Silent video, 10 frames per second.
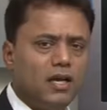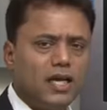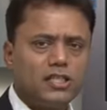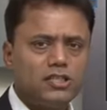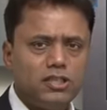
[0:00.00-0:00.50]

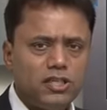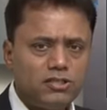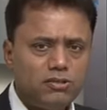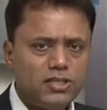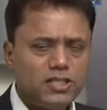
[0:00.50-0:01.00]
It's
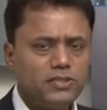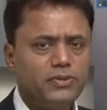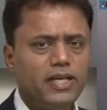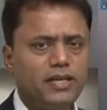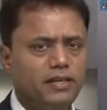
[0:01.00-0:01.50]

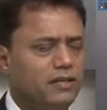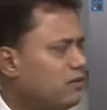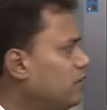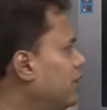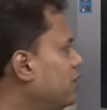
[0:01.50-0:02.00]
very
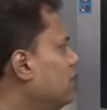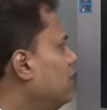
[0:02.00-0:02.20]
clear, right?